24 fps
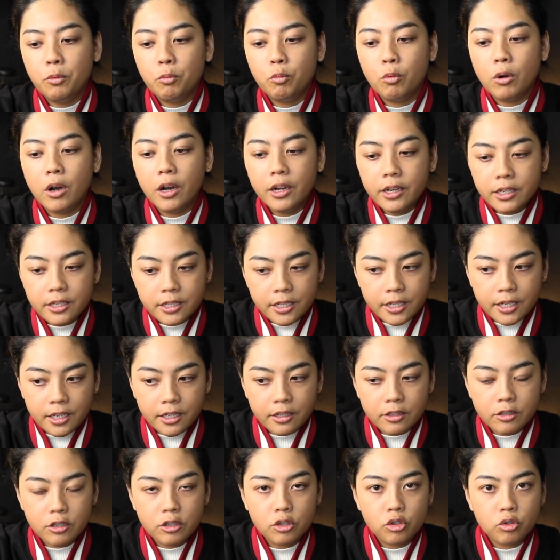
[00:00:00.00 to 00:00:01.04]

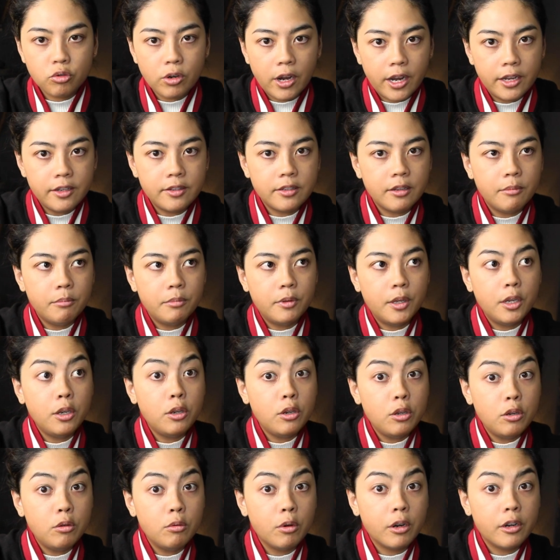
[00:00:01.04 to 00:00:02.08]
wanting to try something
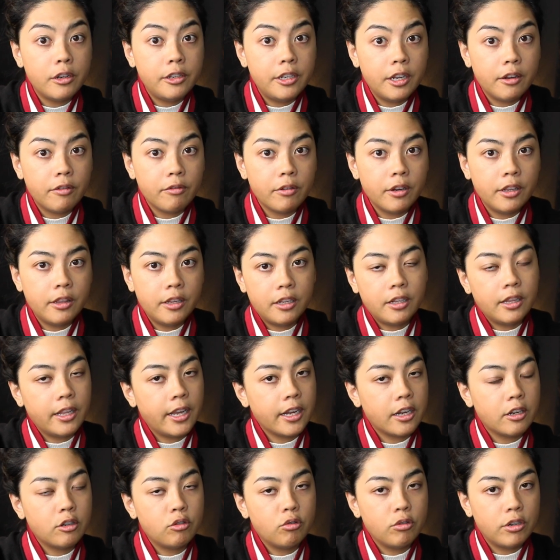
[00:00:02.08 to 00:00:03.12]
new or different than
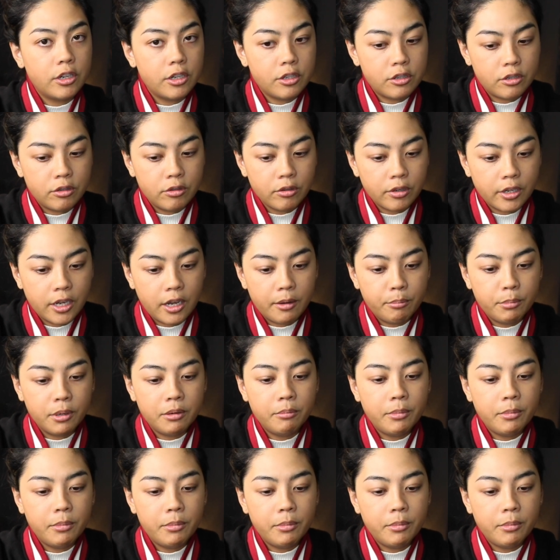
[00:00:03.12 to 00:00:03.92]
like a traditional cup,